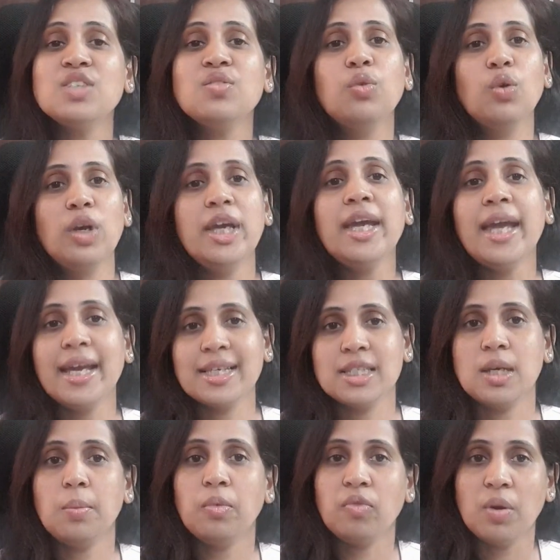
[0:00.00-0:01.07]
is fully
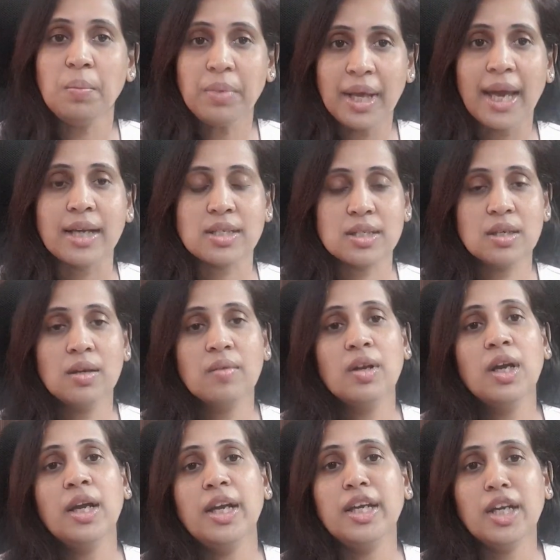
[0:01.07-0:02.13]
exempt from tax.
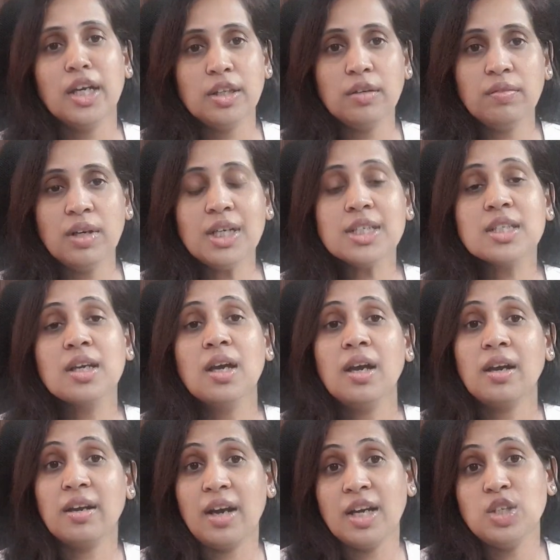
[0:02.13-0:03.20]
In other words,
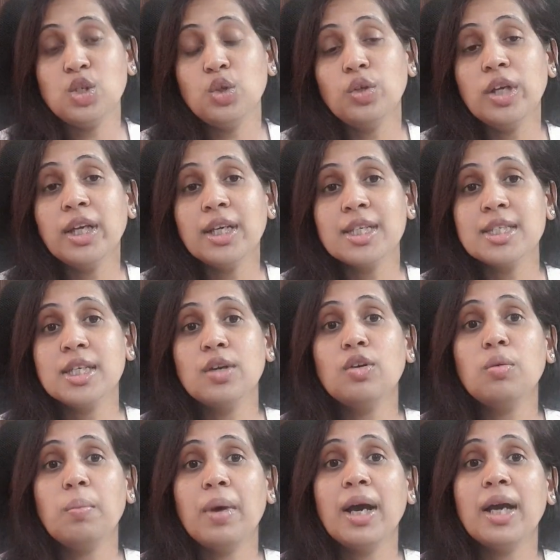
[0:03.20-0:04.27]
gratuity
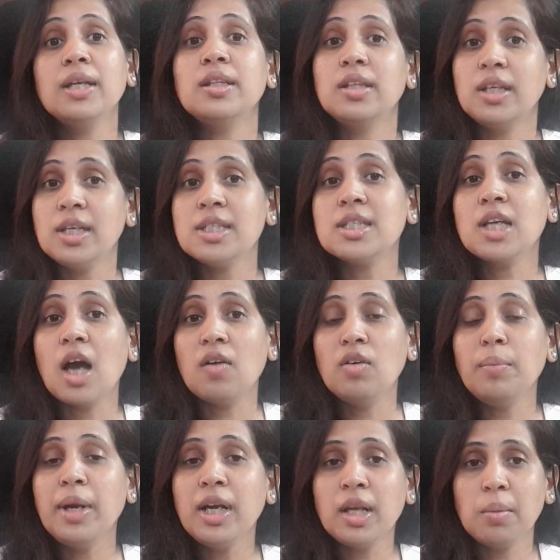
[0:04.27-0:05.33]
received by these
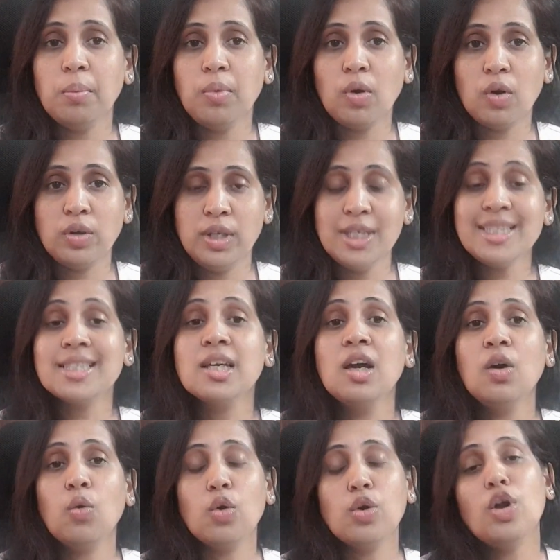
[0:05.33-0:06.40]
government employees
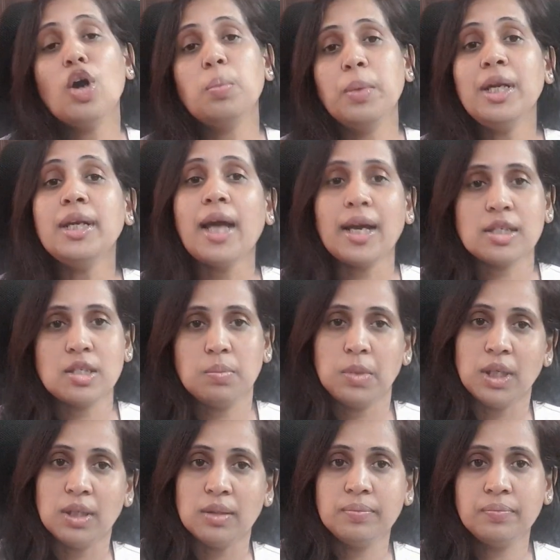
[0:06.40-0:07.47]
would not be
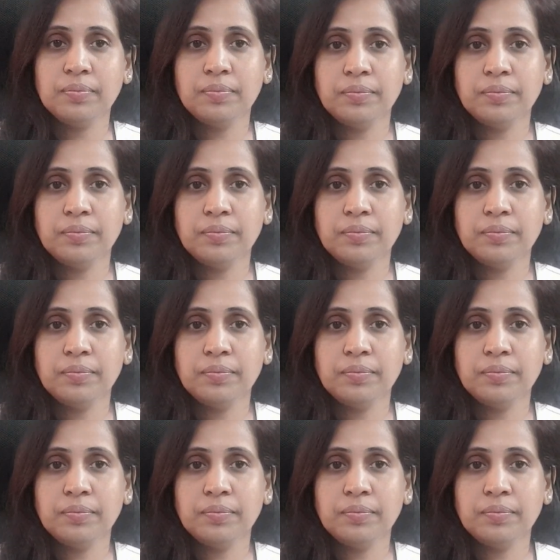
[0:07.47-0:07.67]
taxable.